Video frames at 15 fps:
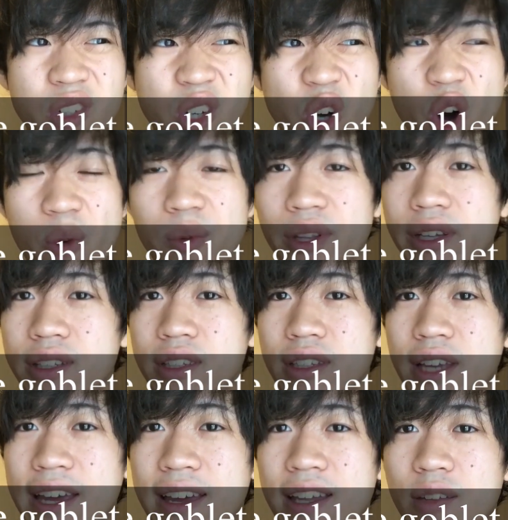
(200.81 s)
goblet
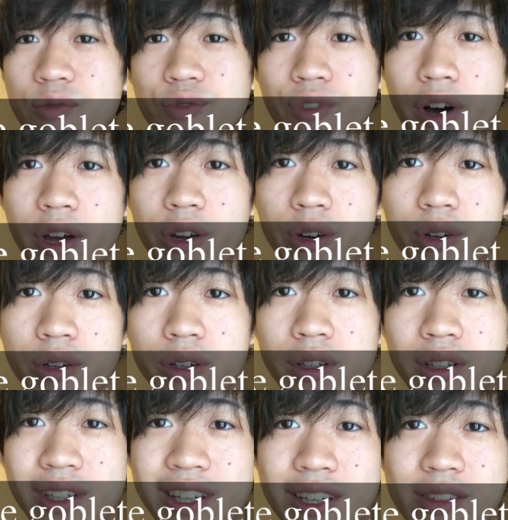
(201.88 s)
and fire
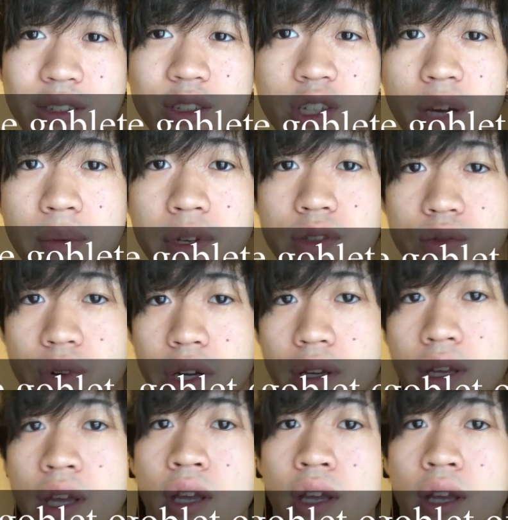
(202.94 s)
is in Japanese, right?